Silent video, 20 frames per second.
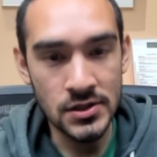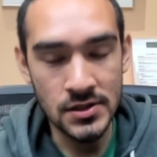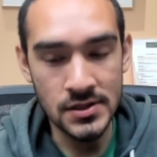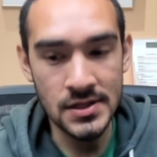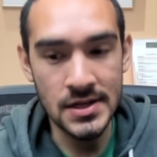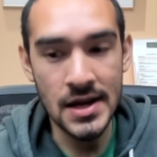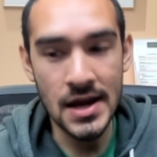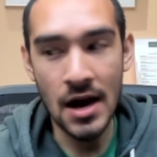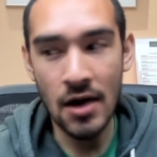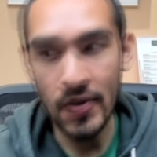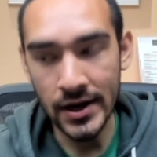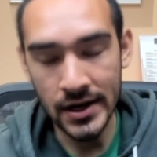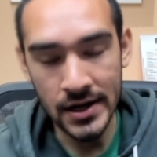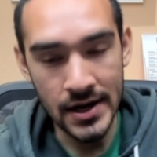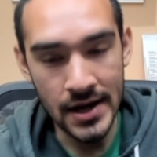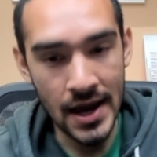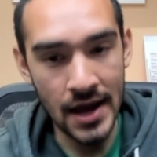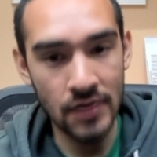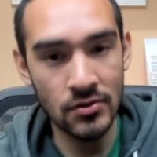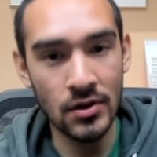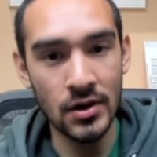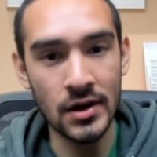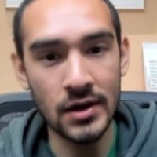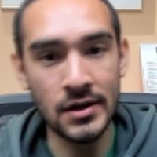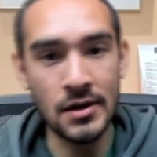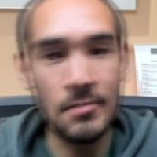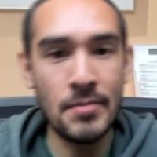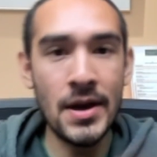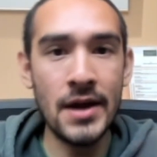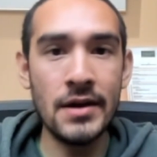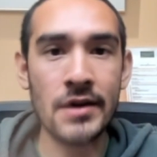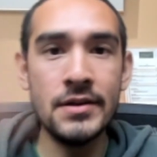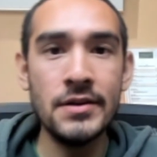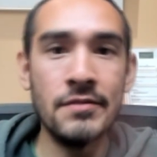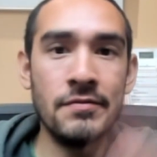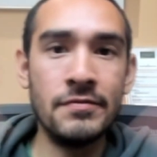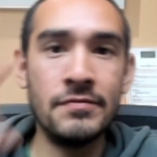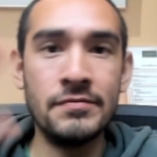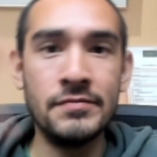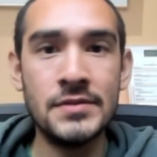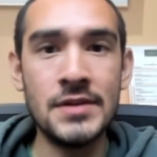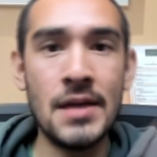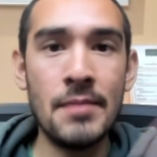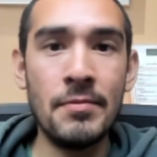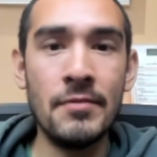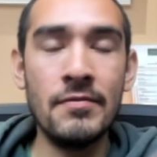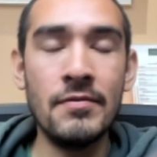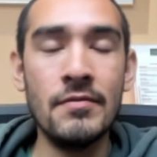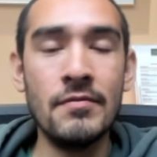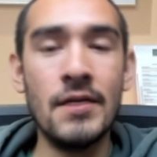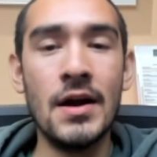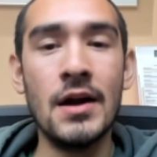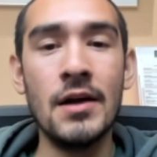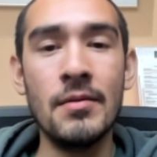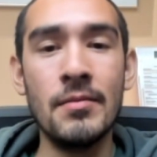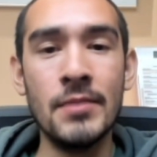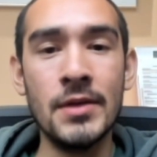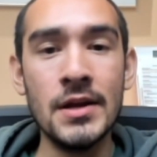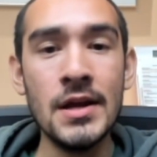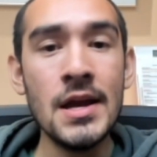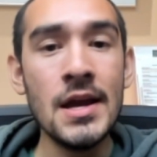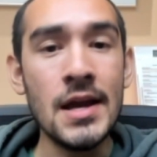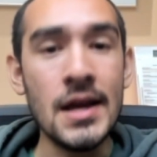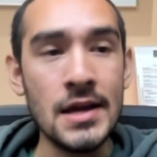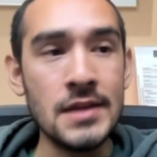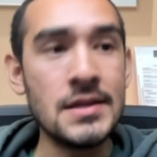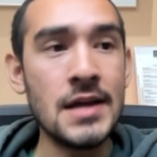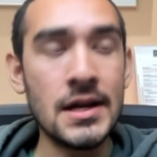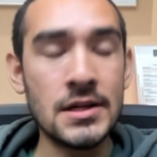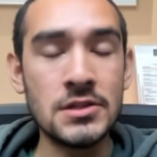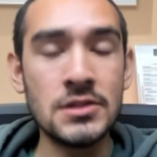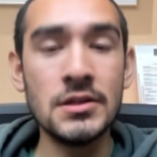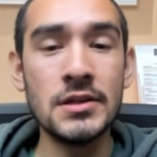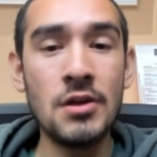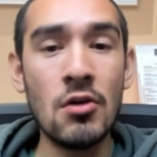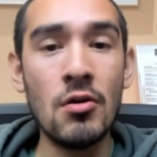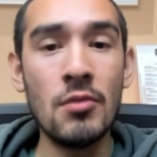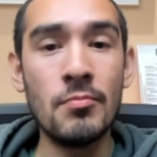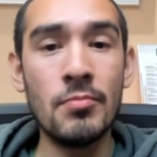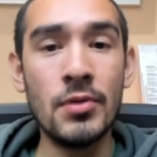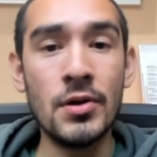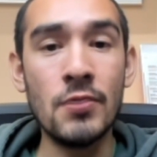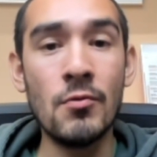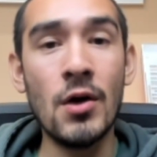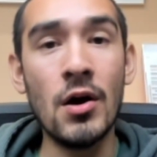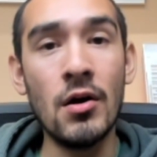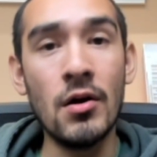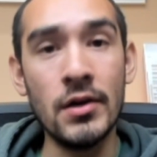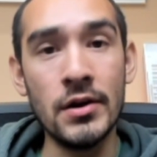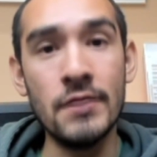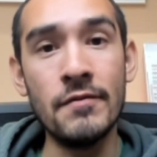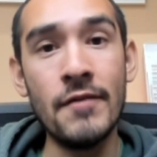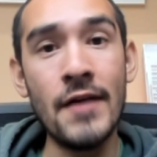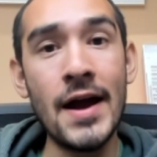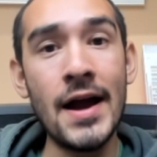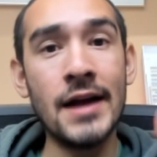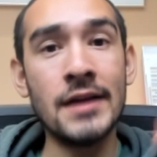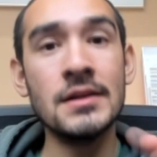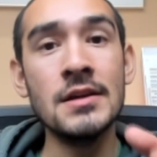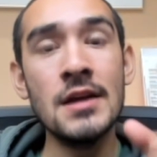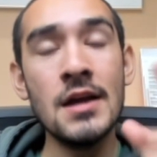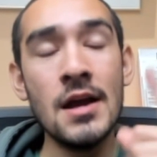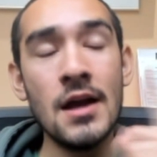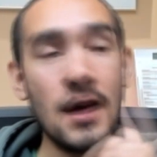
to see how I can handle a competitive type of environment. It's actually going pretty well, and in fact.